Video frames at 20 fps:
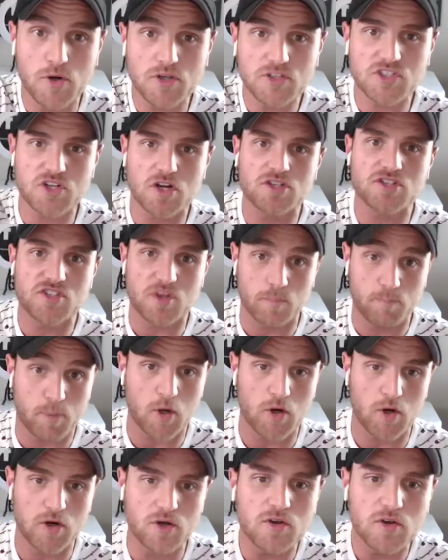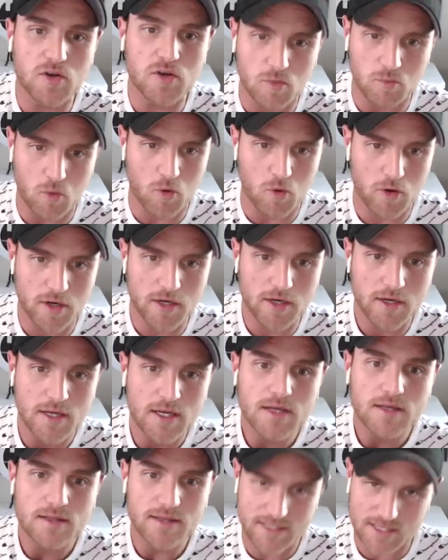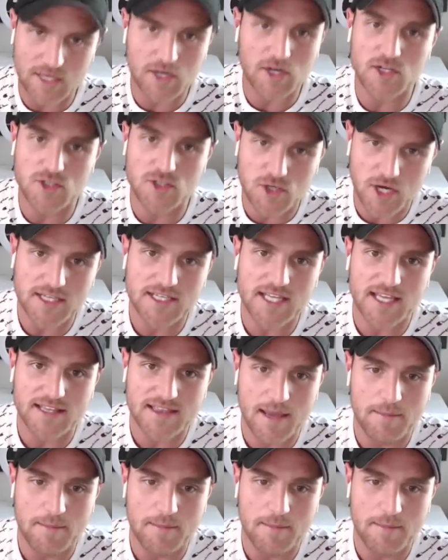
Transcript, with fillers: starts to burn a little more. Like they're gonna yeah. try to take